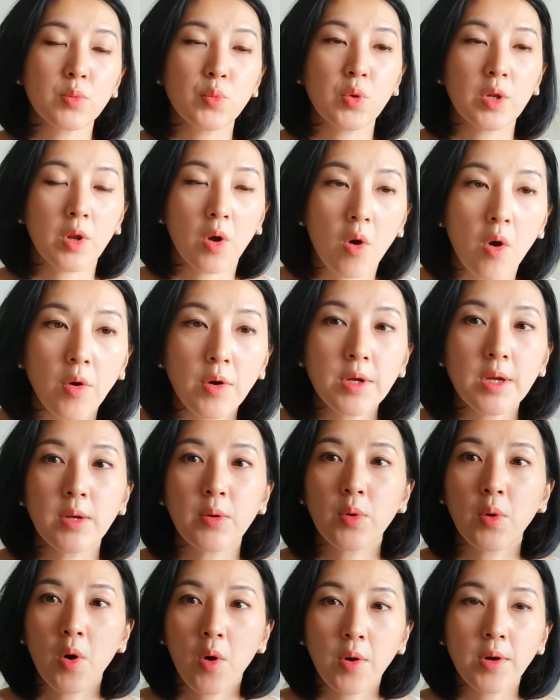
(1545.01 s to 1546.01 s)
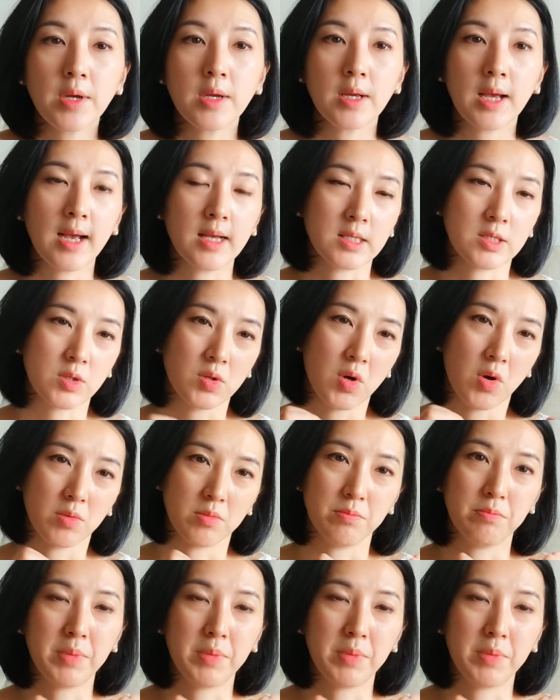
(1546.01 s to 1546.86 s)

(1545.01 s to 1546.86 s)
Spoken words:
with oil has got